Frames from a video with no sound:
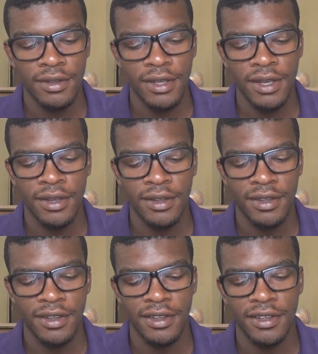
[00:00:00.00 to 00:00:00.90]
okay
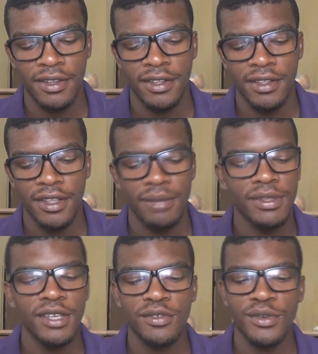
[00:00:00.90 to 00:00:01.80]
um
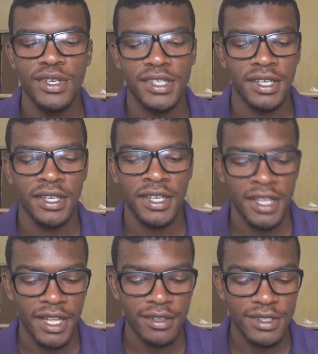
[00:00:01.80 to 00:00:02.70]
thank you for watching
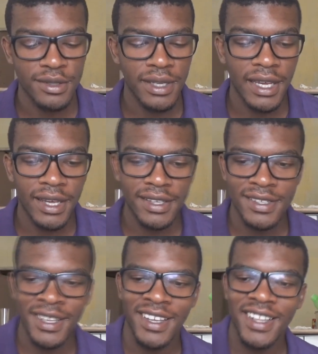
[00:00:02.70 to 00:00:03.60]
i'll see you
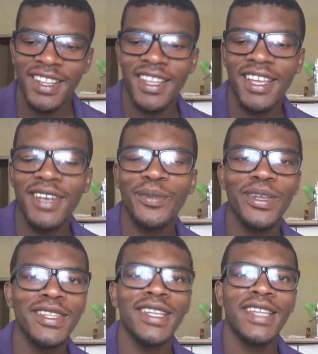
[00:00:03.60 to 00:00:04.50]
guys and
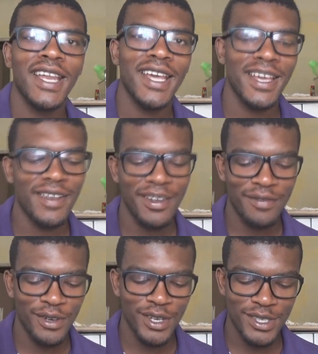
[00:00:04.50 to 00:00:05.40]
one thing that i, I
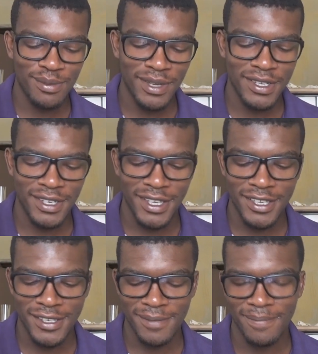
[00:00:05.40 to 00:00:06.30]
forgot to mention
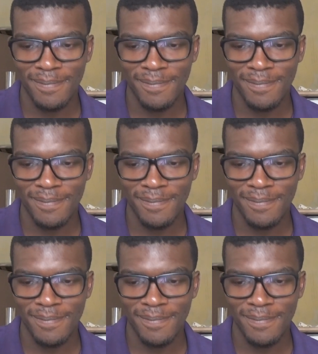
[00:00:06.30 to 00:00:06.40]
is